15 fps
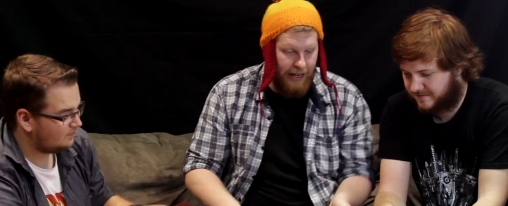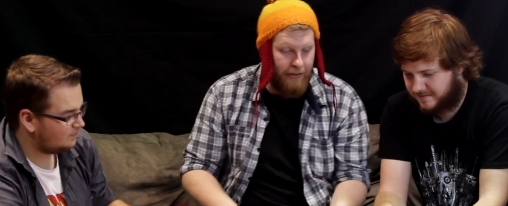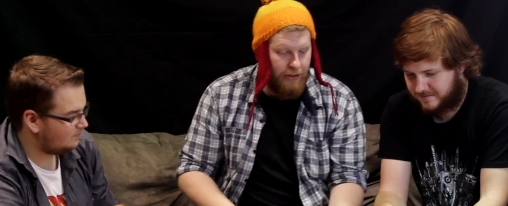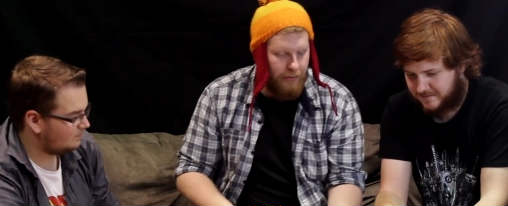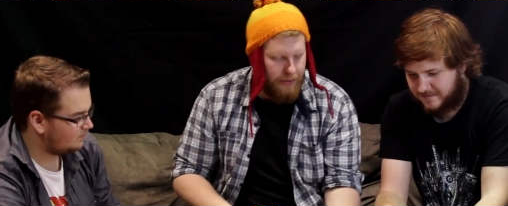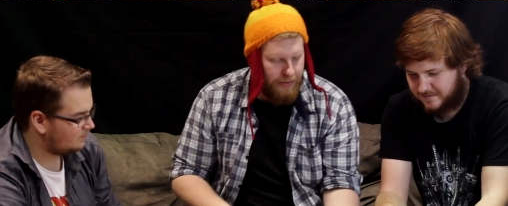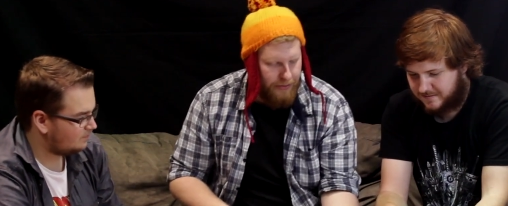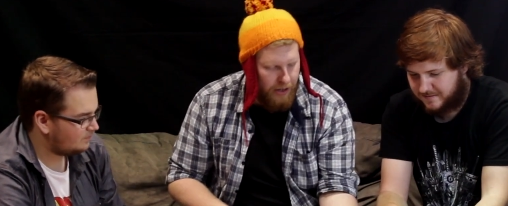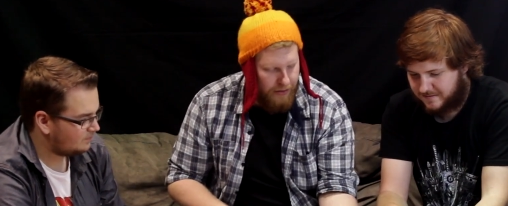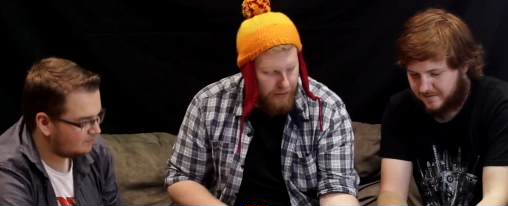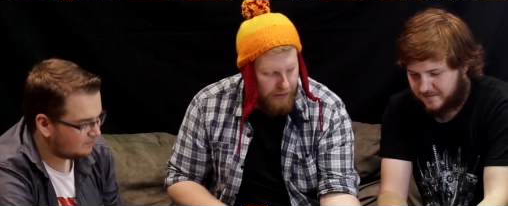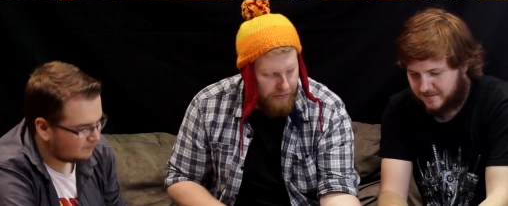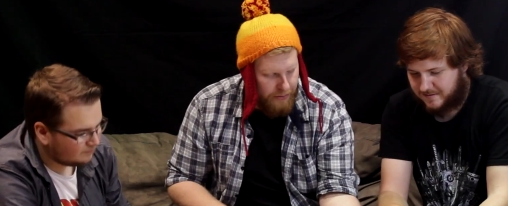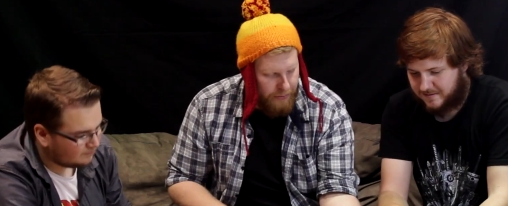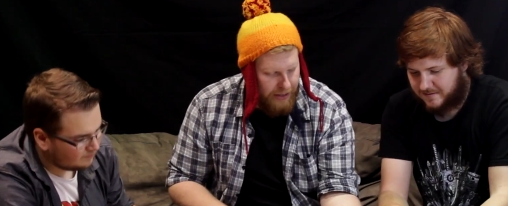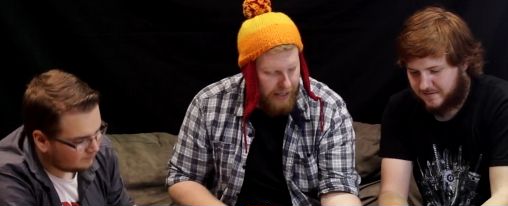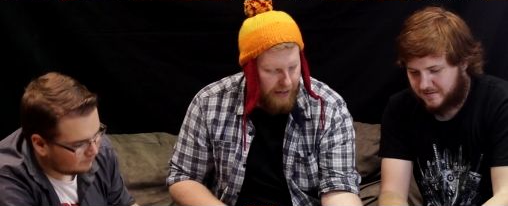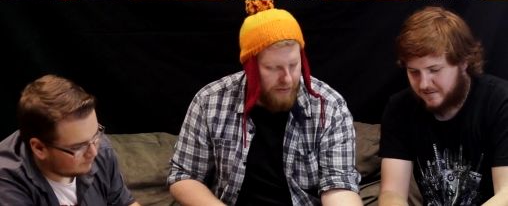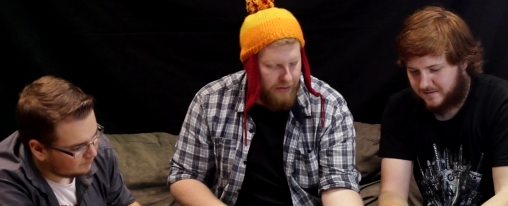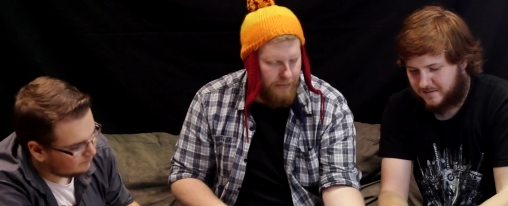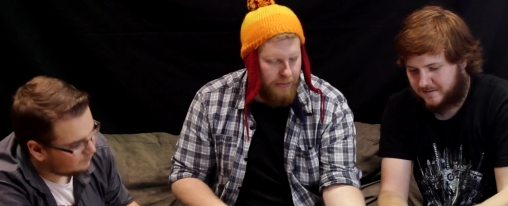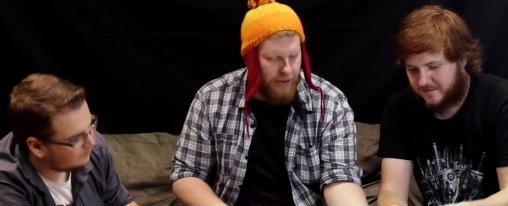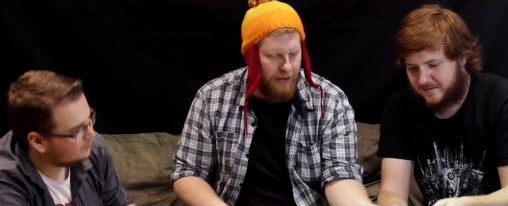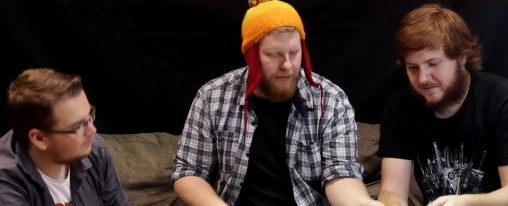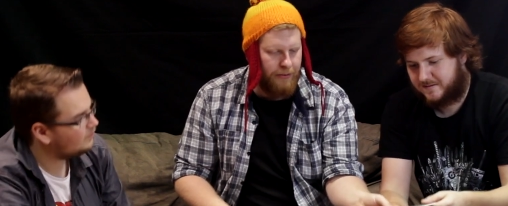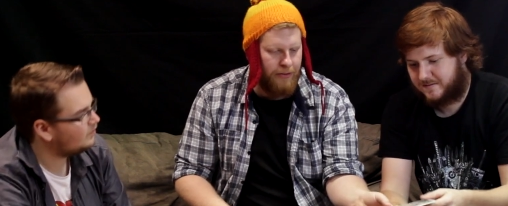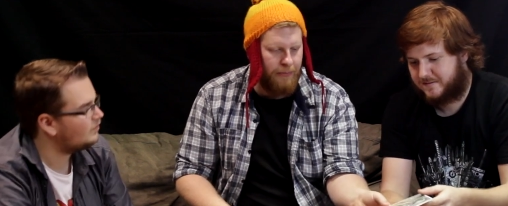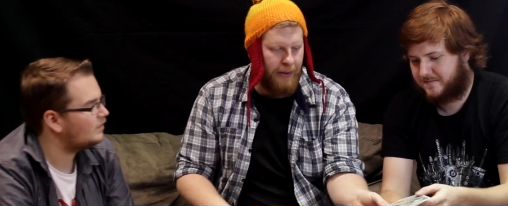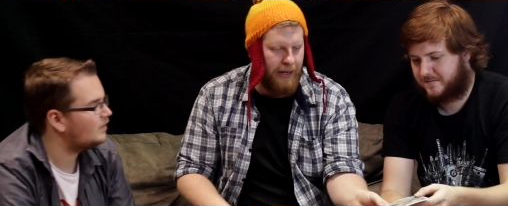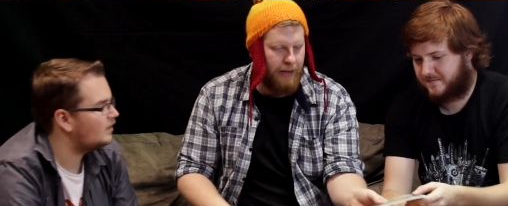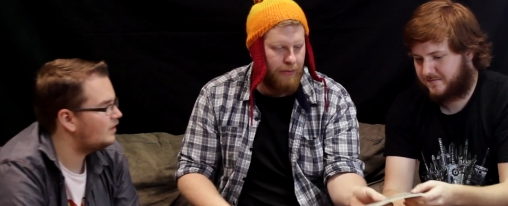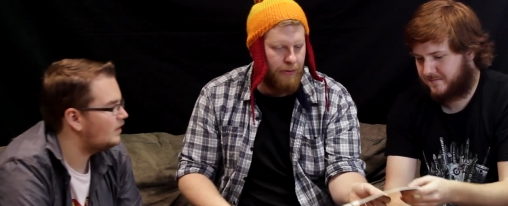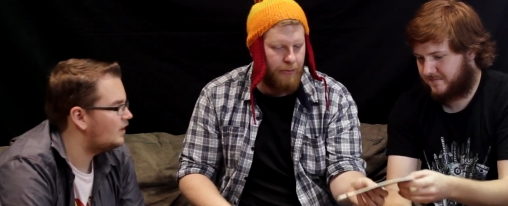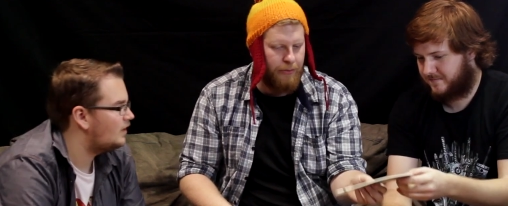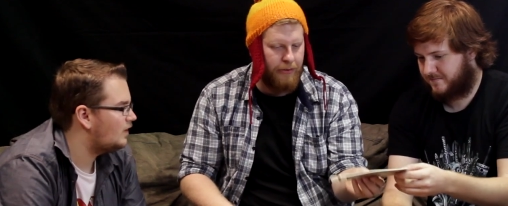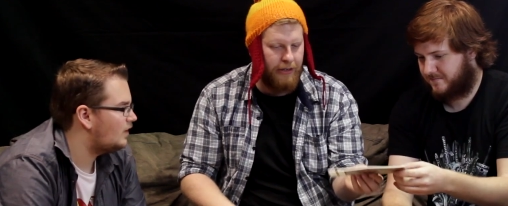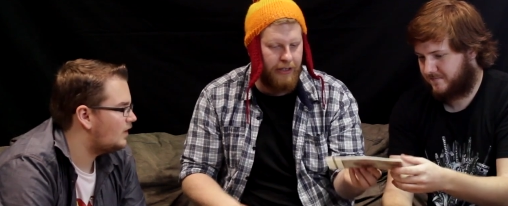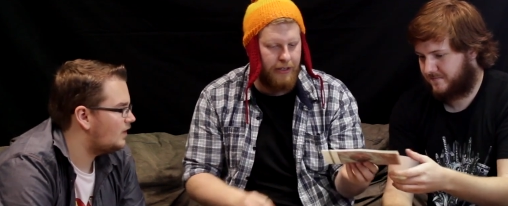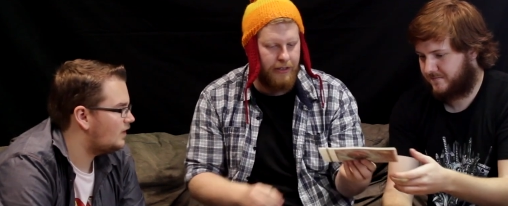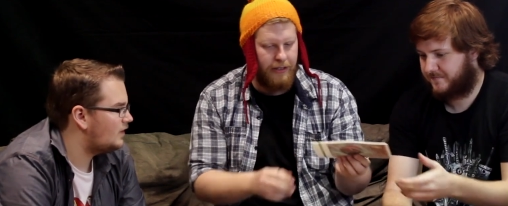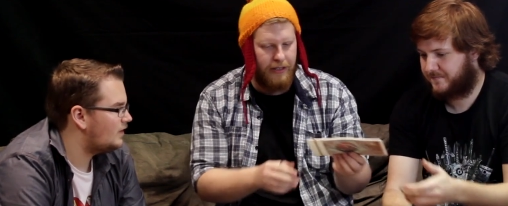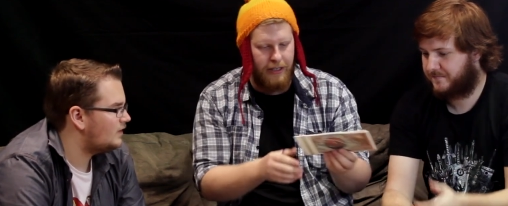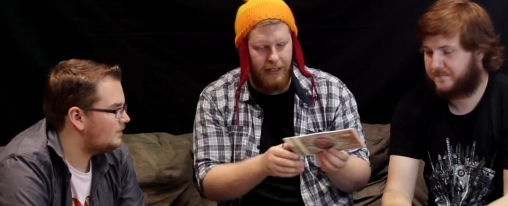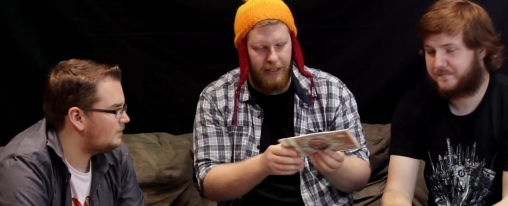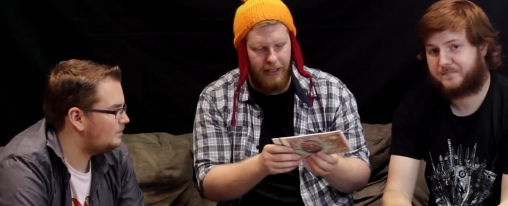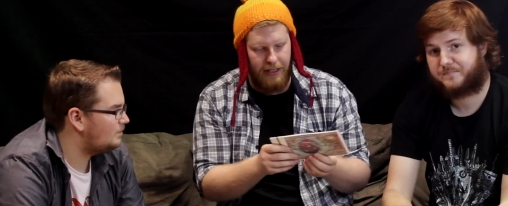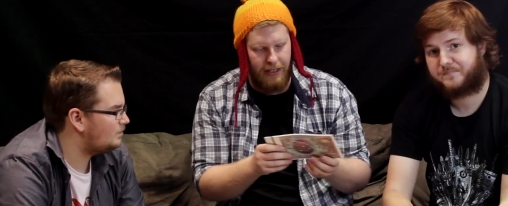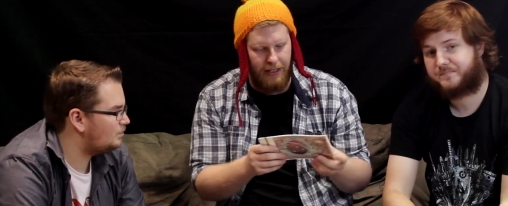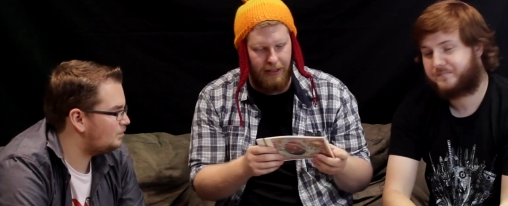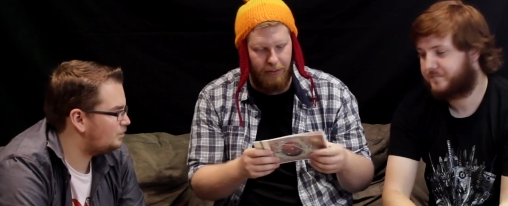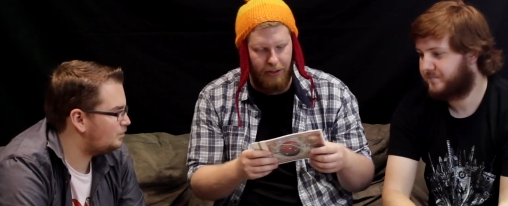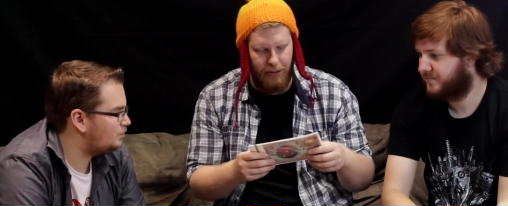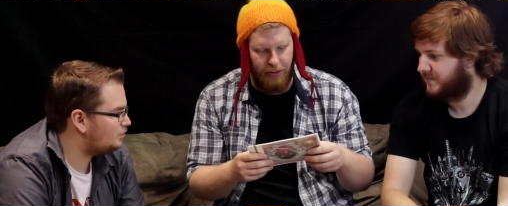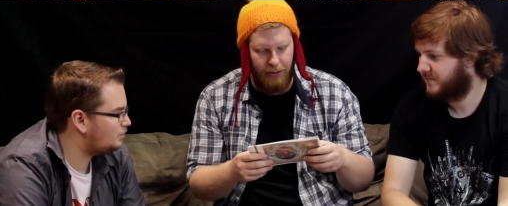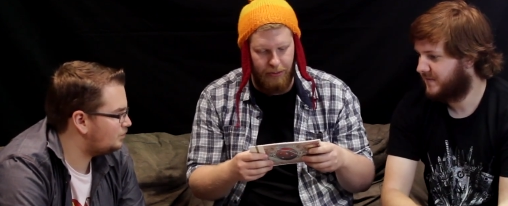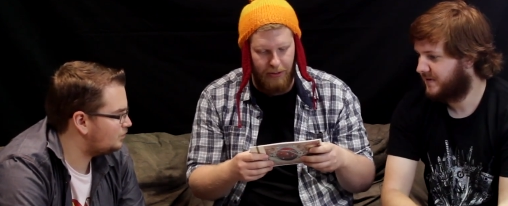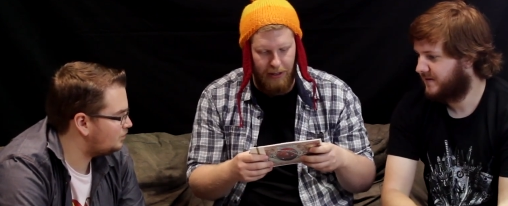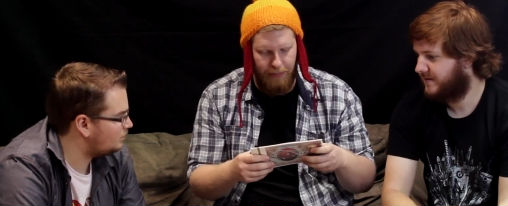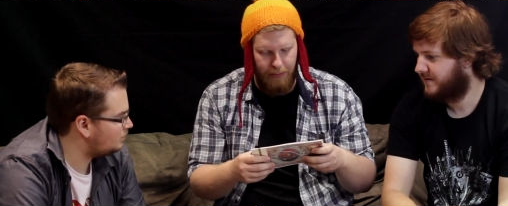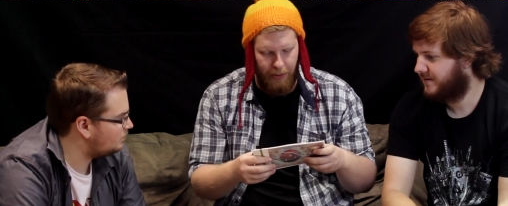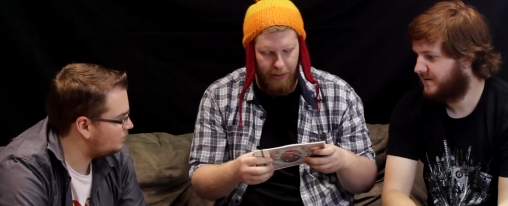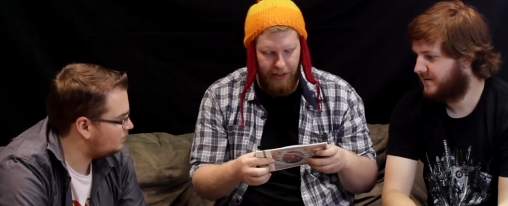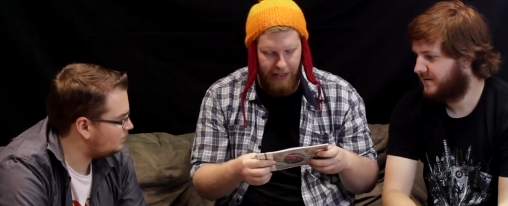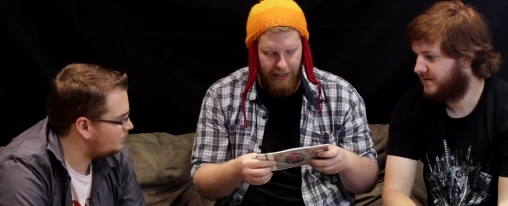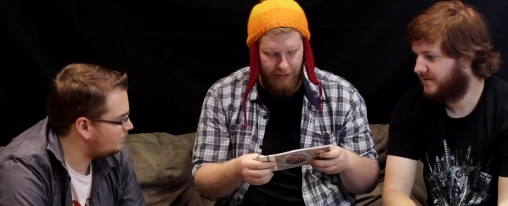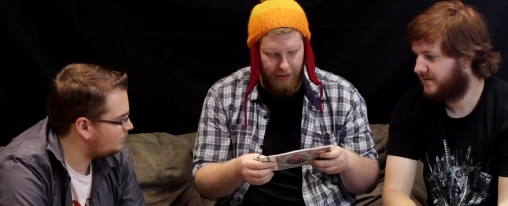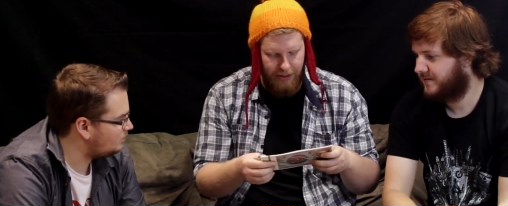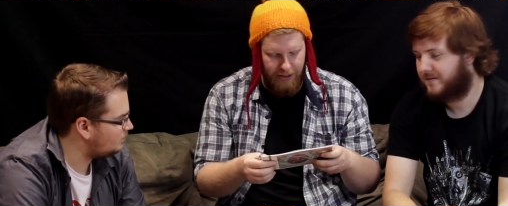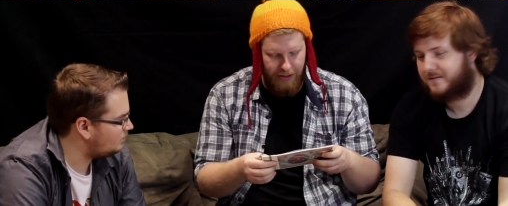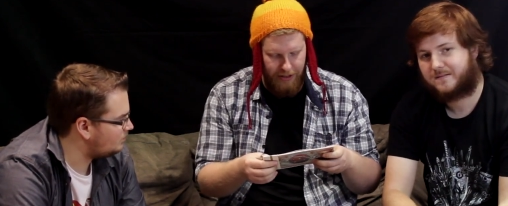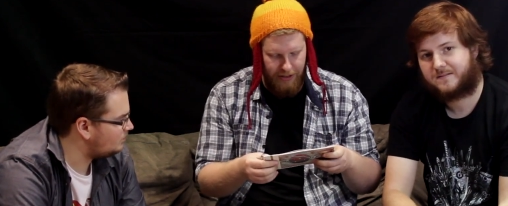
Speaker 1: carry on with the Firefly thing. We have the money from the bank robbery. Uh, which was well pointed out because